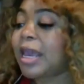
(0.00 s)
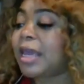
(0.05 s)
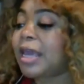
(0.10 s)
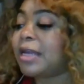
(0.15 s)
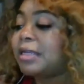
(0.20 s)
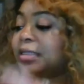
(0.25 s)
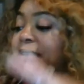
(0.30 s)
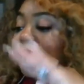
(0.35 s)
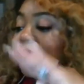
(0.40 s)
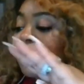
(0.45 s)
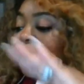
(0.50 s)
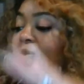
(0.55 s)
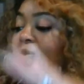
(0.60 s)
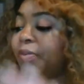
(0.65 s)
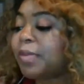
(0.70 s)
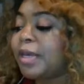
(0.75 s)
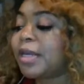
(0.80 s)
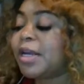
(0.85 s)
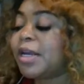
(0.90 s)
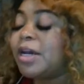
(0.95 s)
And instead of it
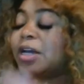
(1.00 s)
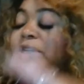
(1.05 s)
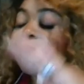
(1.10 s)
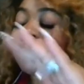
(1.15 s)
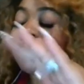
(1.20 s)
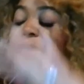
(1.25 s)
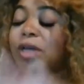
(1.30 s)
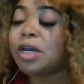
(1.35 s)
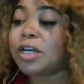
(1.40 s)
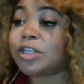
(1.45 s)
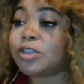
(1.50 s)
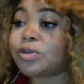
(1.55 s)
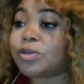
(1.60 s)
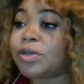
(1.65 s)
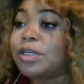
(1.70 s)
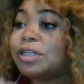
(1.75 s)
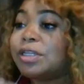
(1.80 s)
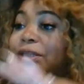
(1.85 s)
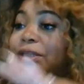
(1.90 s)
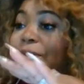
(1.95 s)
being
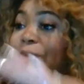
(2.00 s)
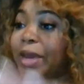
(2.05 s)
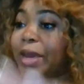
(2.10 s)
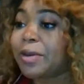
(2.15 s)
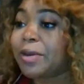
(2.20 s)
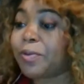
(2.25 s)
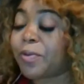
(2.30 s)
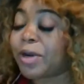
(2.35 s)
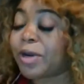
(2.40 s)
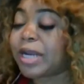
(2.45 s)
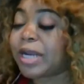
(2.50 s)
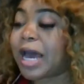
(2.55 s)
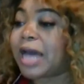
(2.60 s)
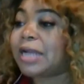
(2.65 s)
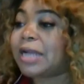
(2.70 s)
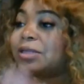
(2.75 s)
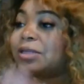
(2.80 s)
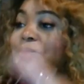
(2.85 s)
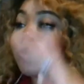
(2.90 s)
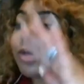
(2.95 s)
100 to make it $1,